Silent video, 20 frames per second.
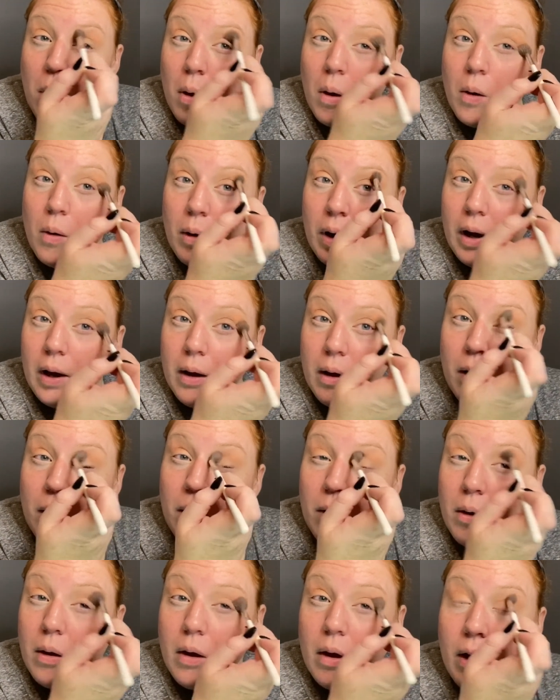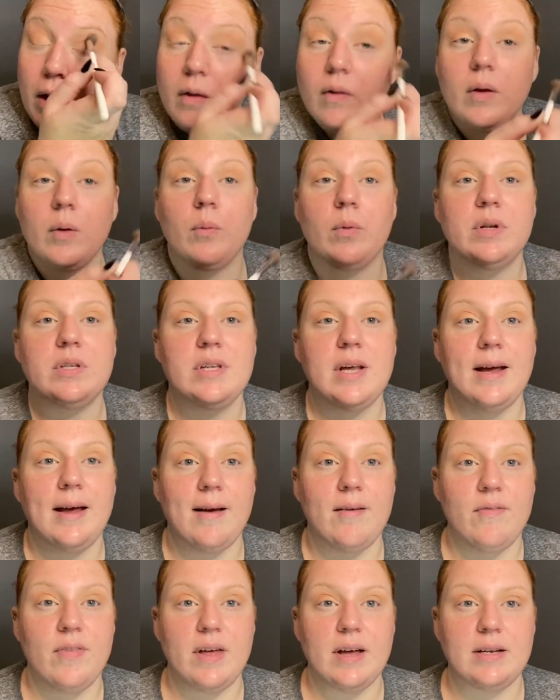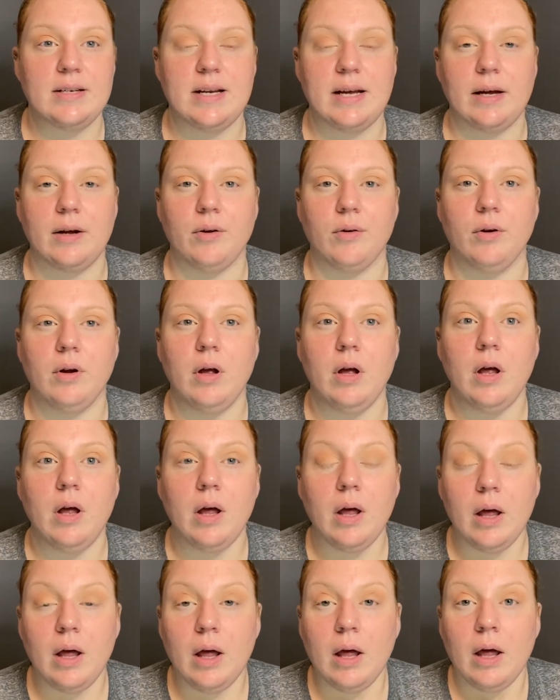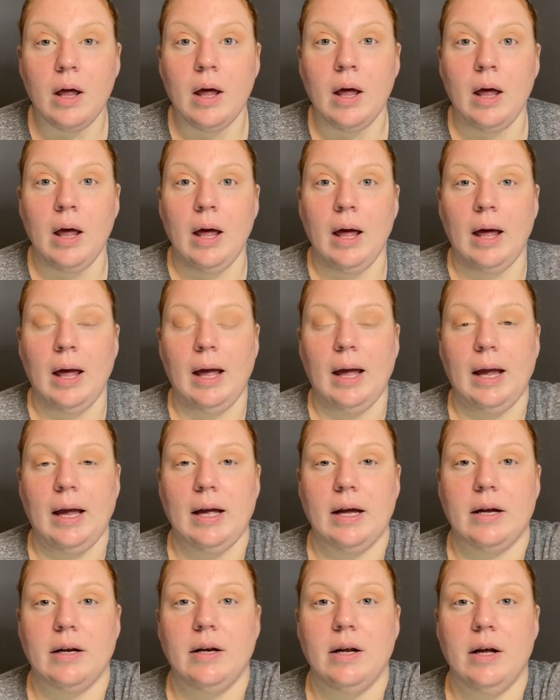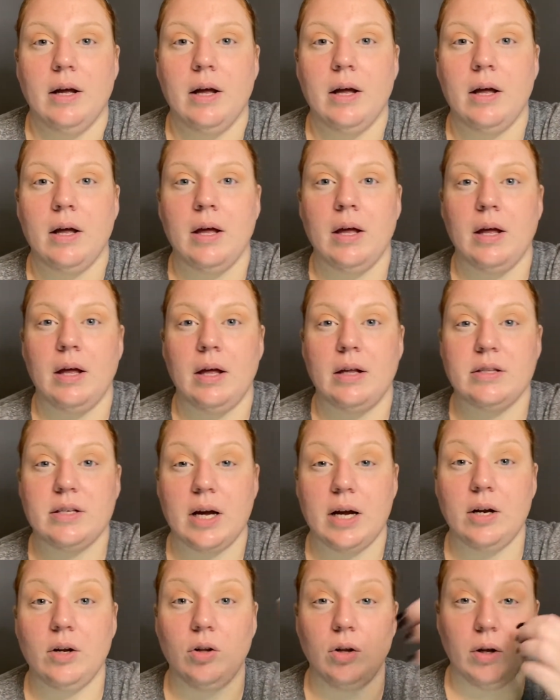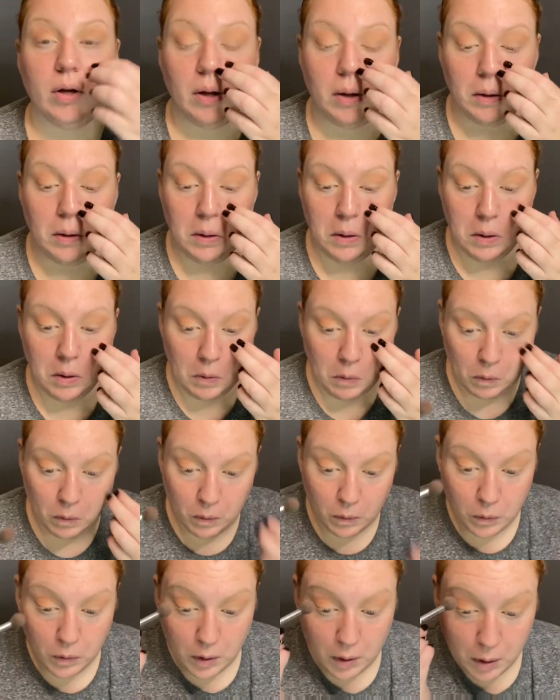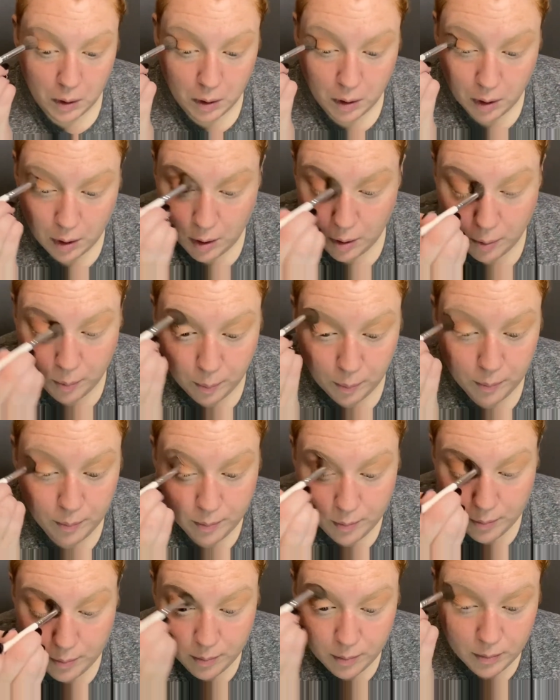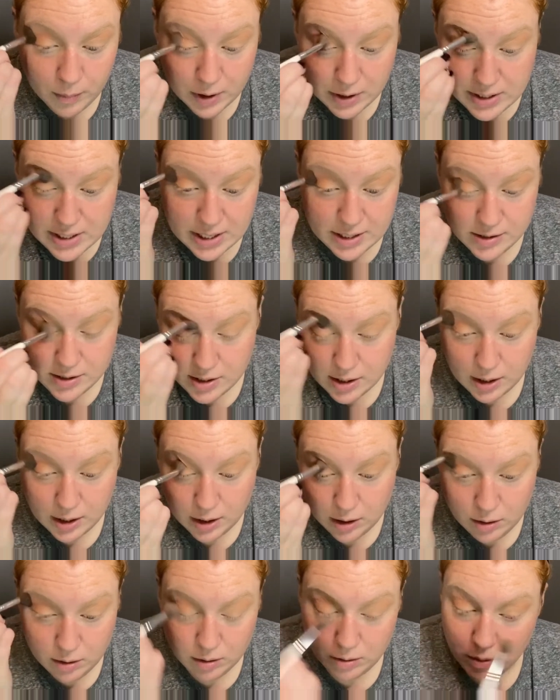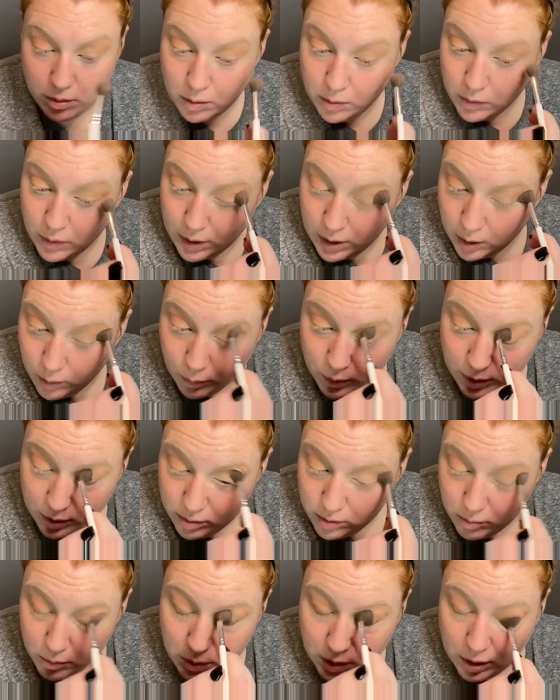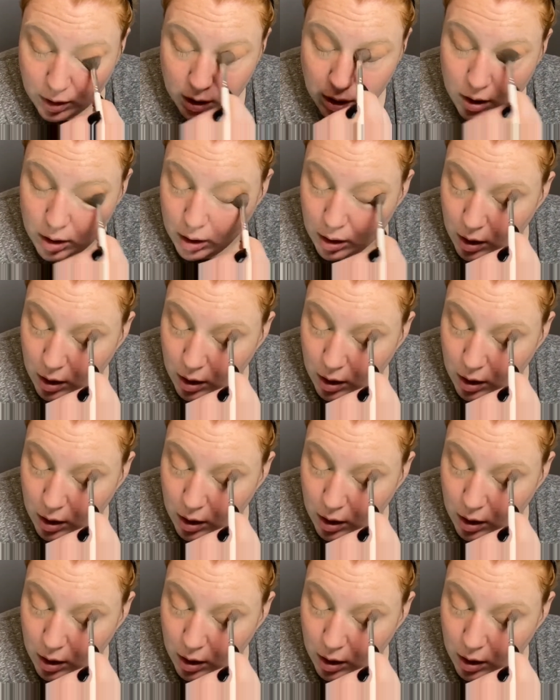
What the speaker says: Okay, and then once I have that down and it's kind of looking the intensity that I want it to be,